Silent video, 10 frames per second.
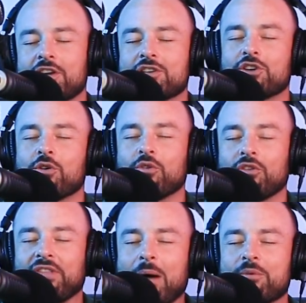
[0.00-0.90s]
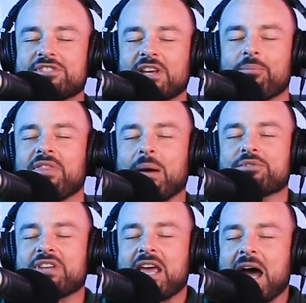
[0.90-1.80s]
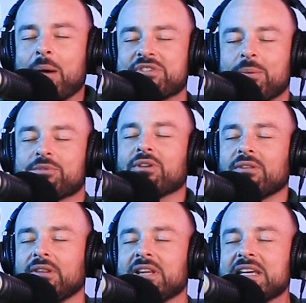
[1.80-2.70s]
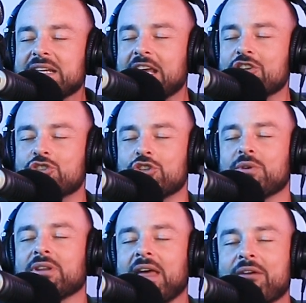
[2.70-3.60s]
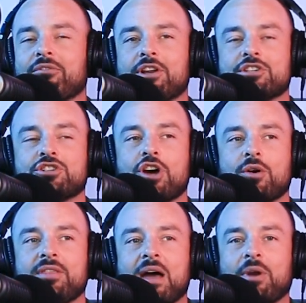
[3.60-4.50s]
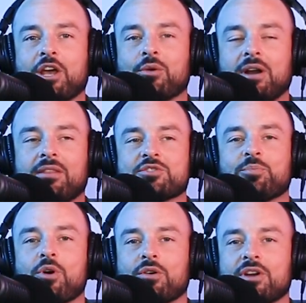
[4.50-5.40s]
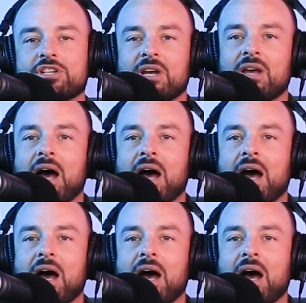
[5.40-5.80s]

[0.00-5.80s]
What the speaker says: So that was something that I was able to lean into and leverage, knowing that when I created this brokerage,